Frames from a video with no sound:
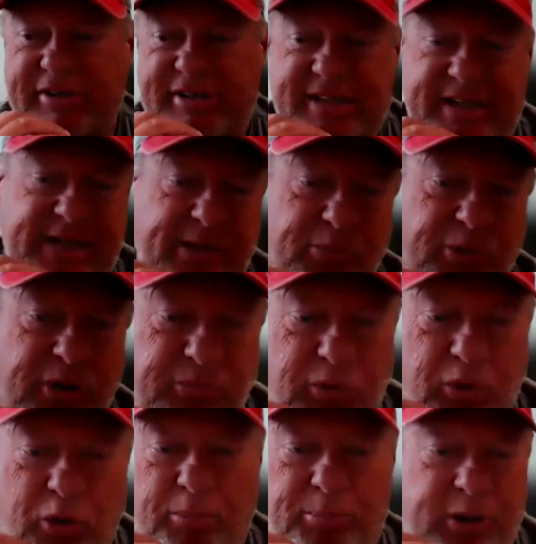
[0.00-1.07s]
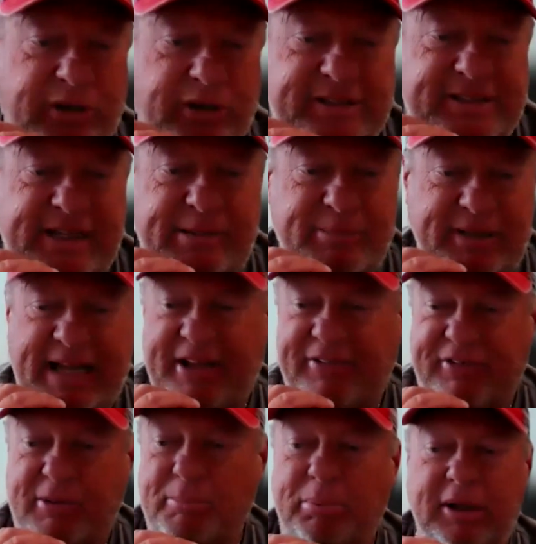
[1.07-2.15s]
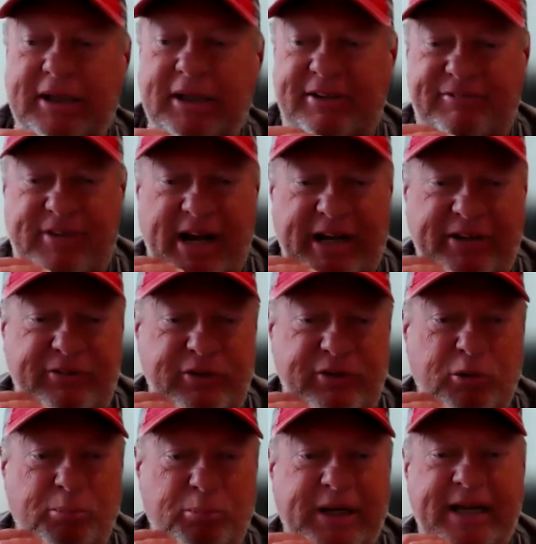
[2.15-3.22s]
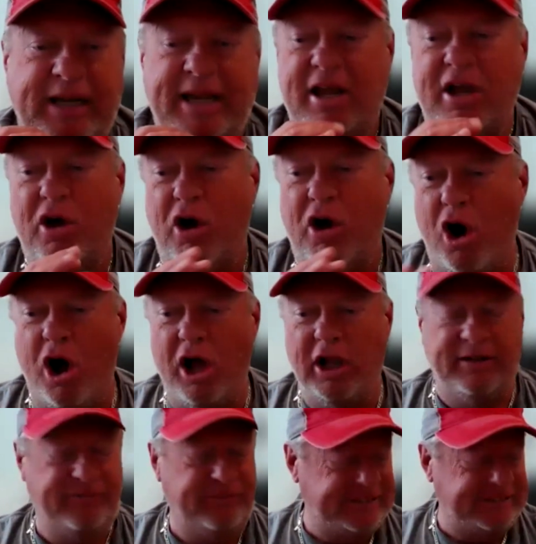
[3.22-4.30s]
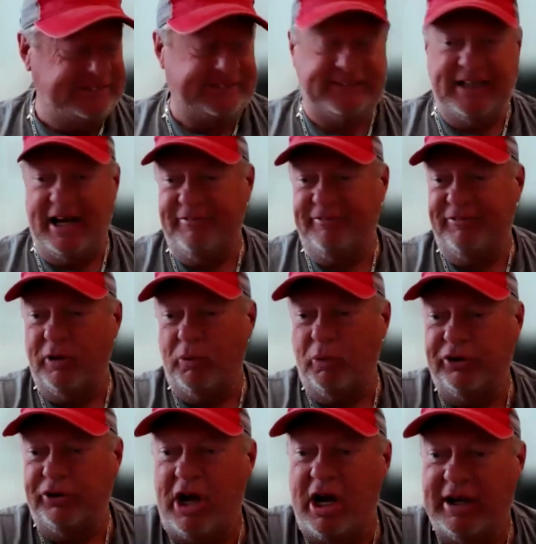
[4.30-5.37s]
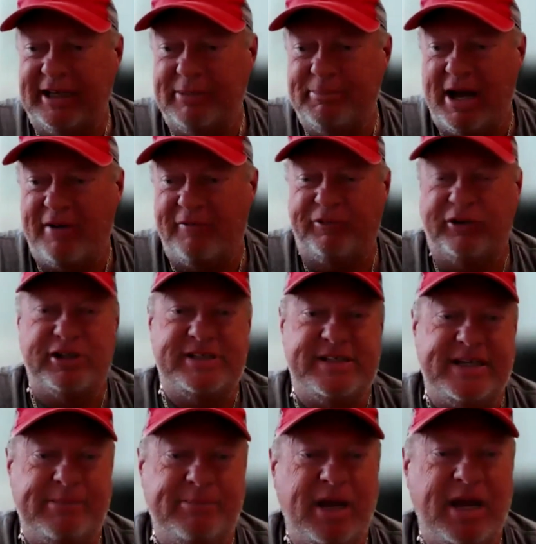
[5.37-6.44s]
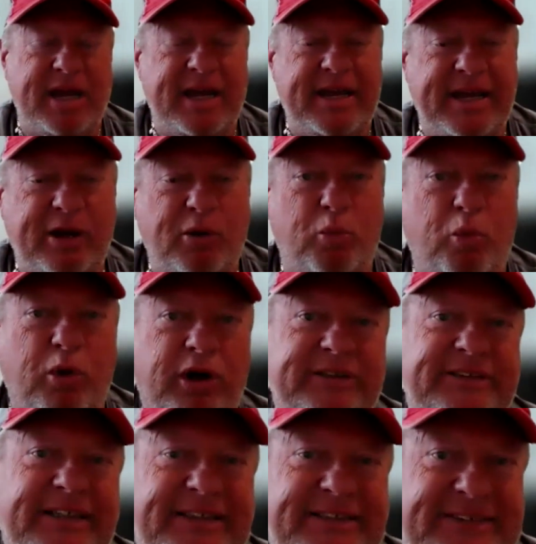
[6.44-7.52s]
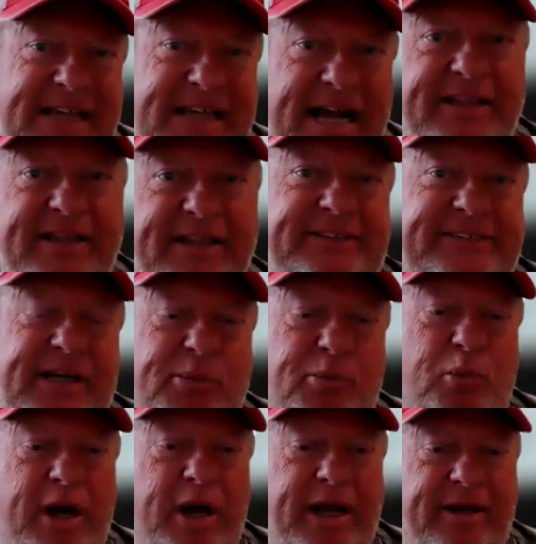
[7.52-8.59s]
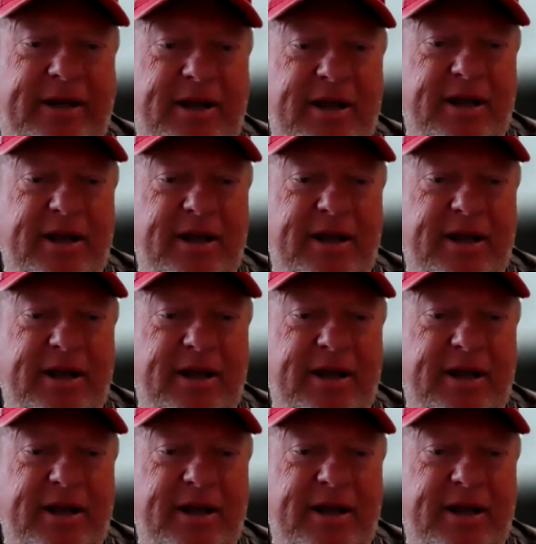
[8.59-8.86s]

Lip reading: of a team or build a team, and that's completely fine too. But all of this stuff that we're talking about for a team, it works exactly the same way.